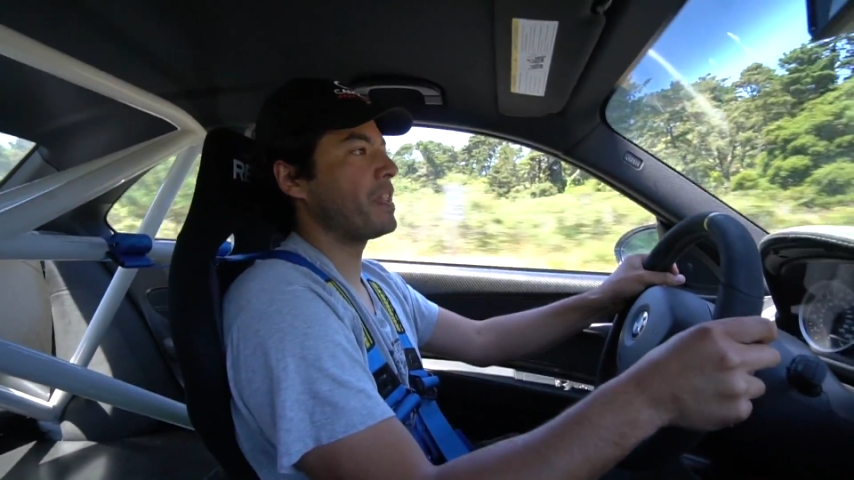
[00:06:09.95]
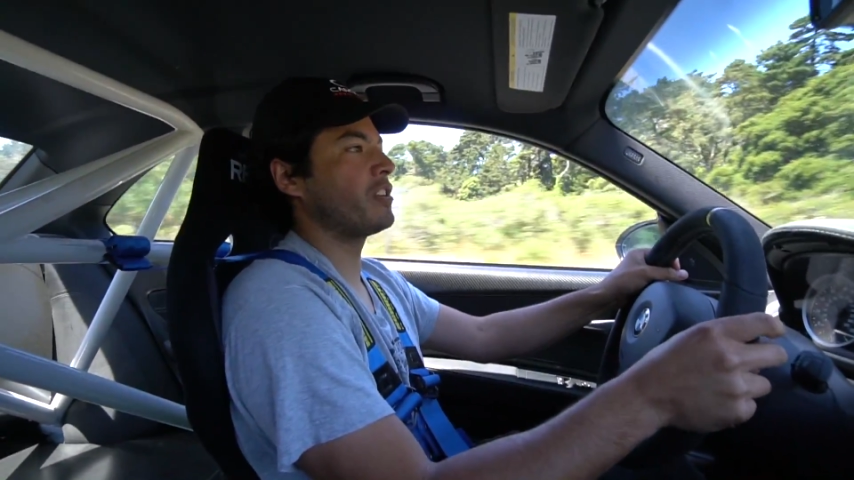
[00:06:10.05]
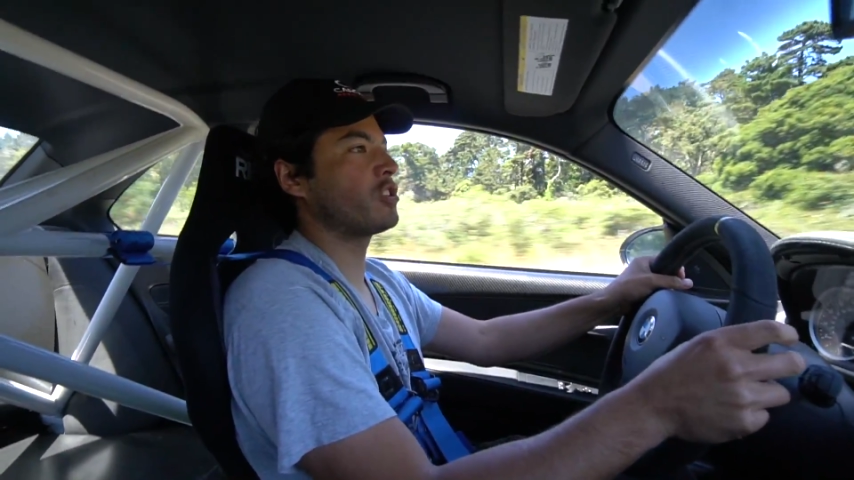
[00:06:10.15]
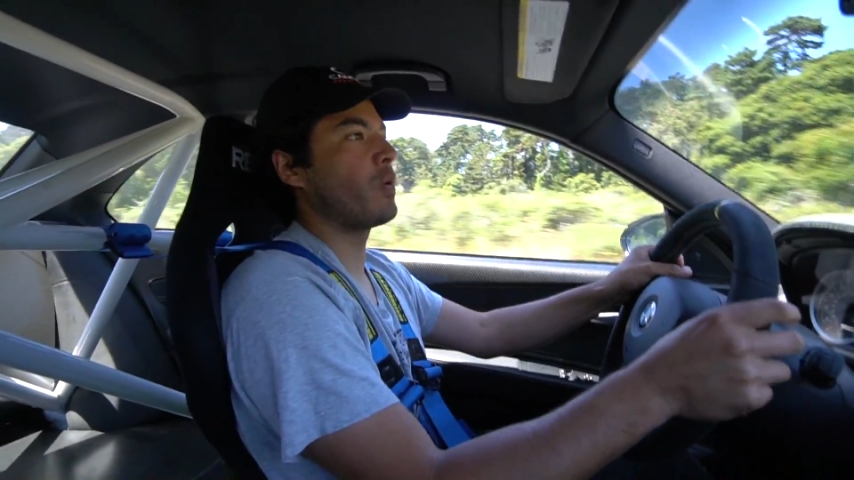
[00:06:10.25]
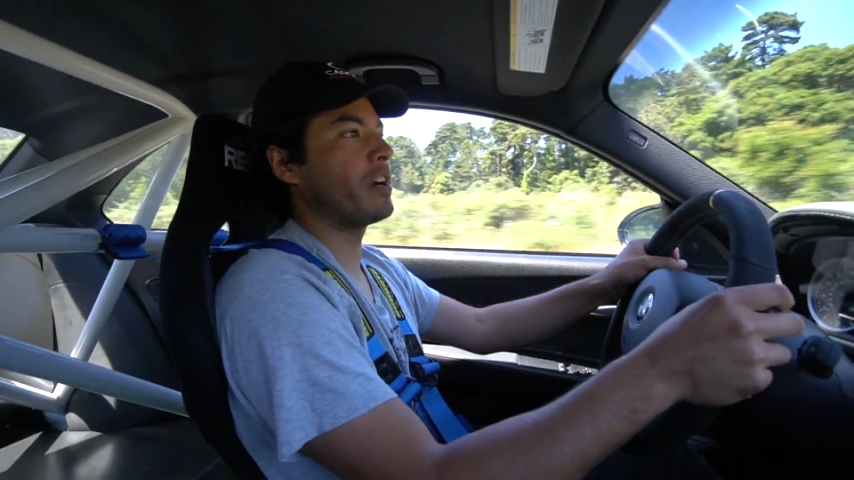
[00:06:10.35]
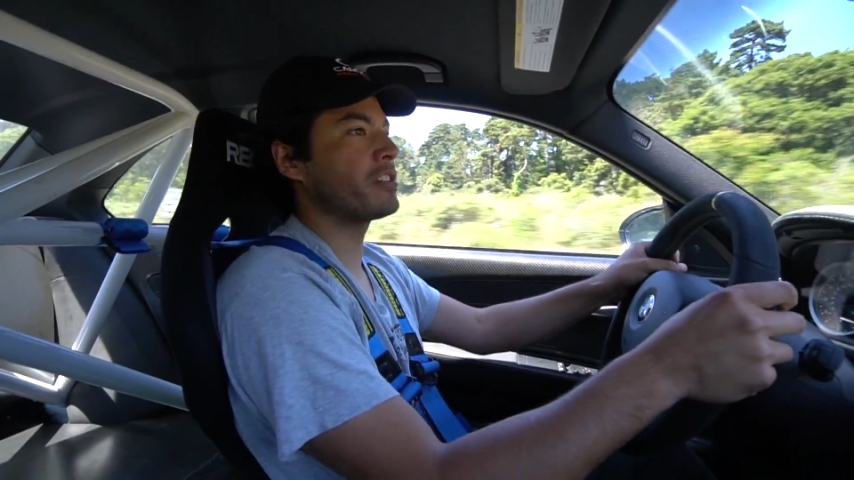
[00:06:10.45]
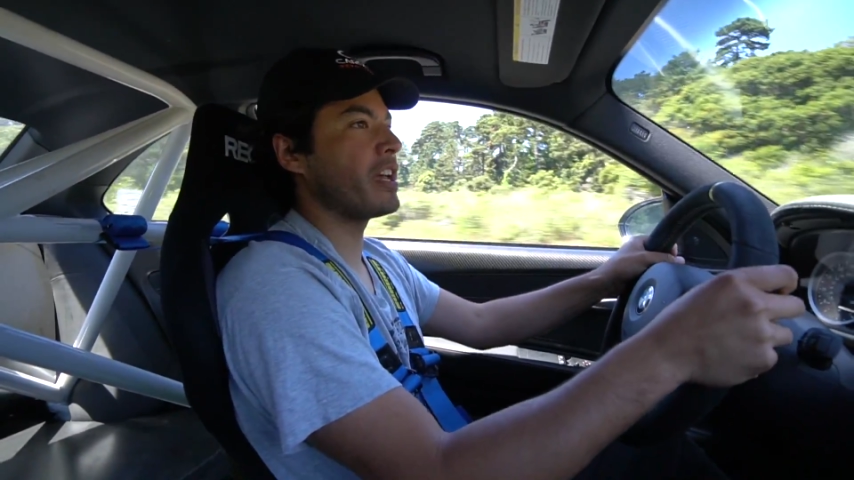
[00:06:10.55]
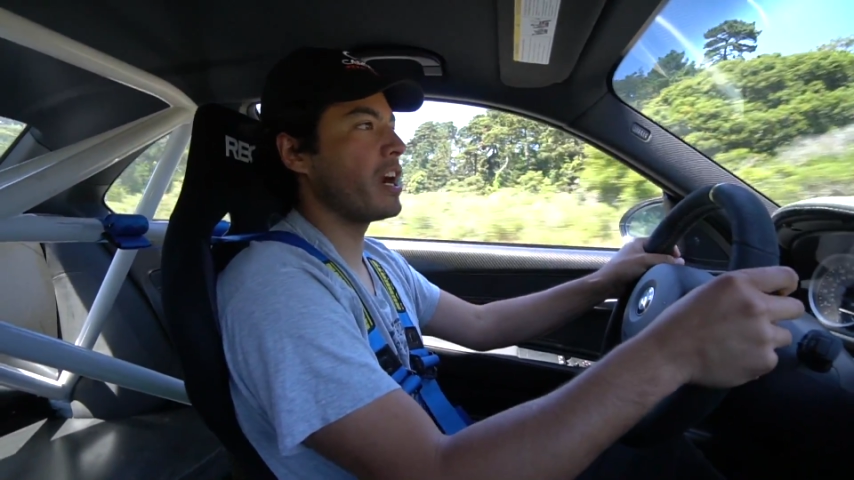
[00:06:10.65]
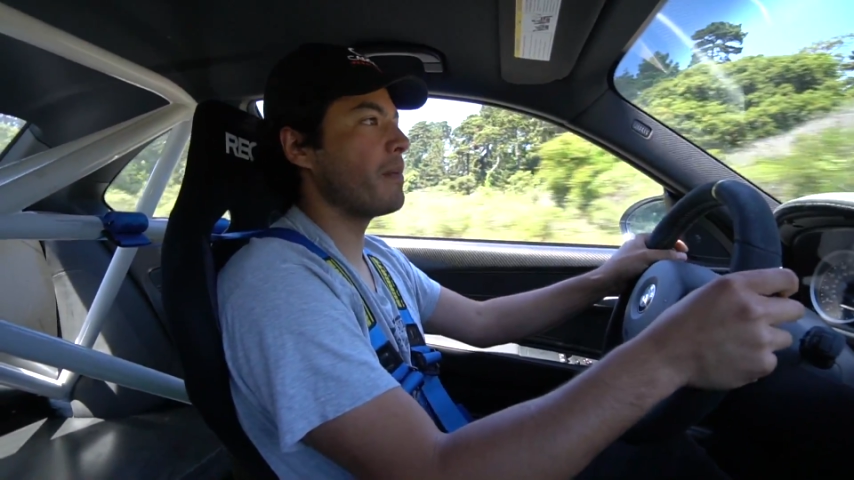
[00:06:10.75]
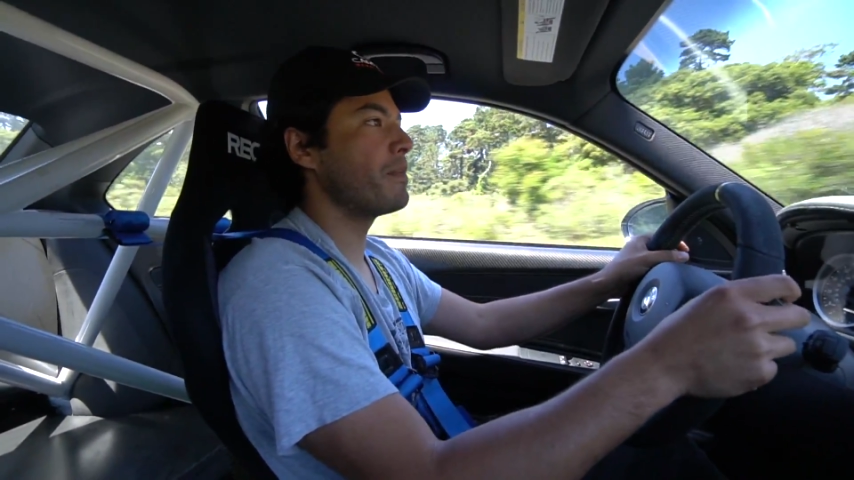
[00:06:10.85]
a square
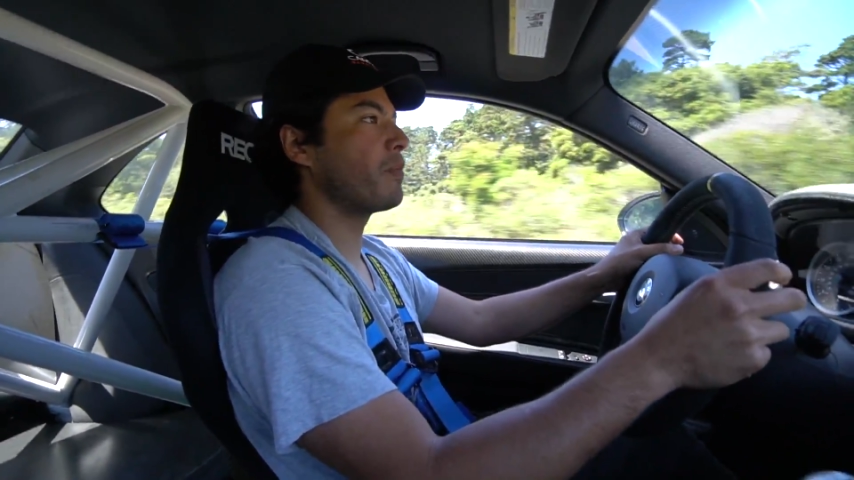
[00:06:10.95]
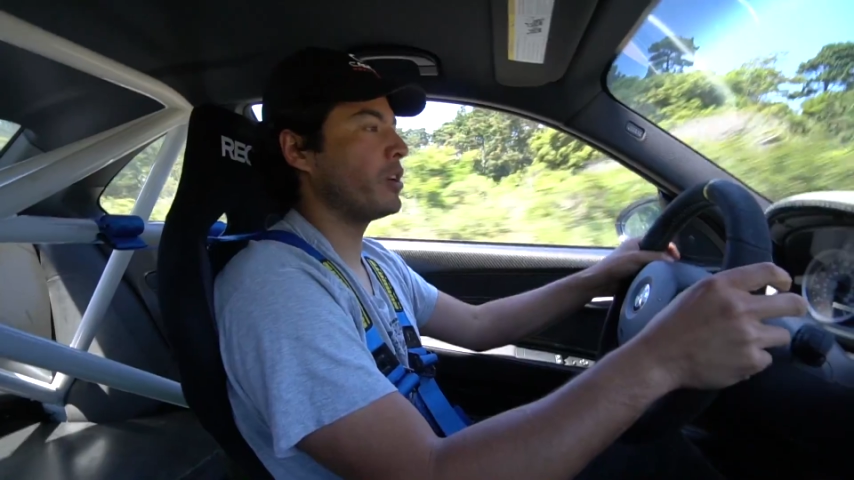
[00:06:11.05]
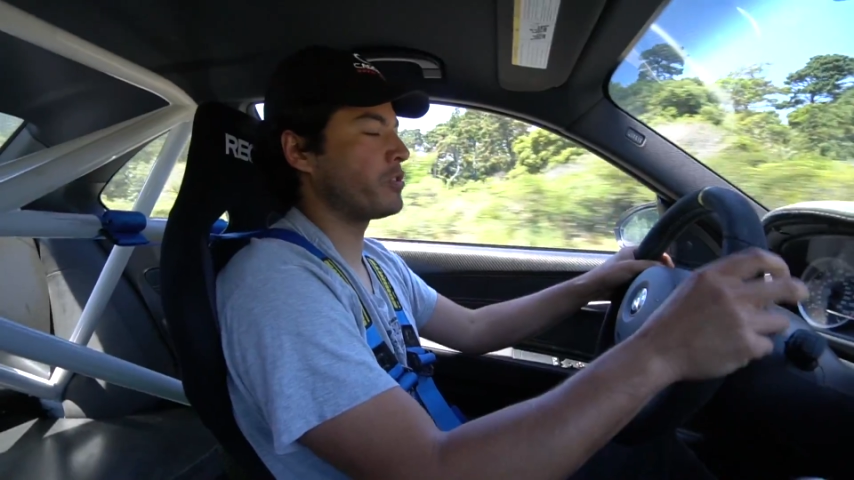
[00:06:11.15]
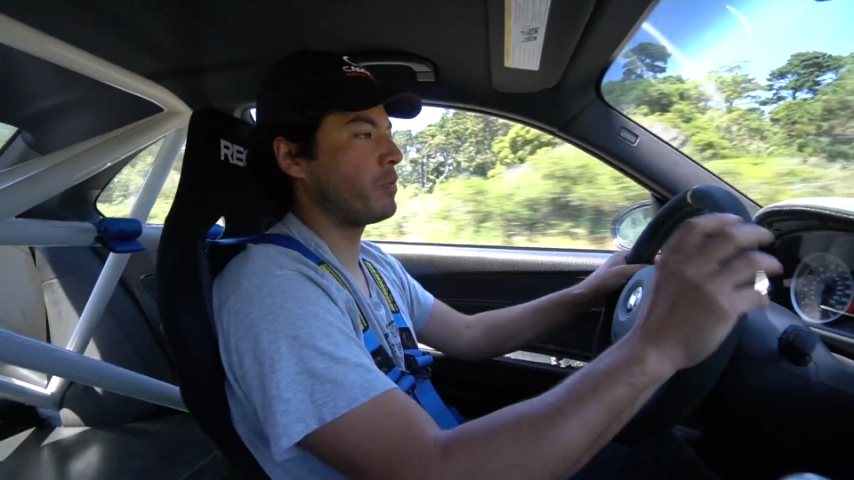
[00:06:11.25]
setup, which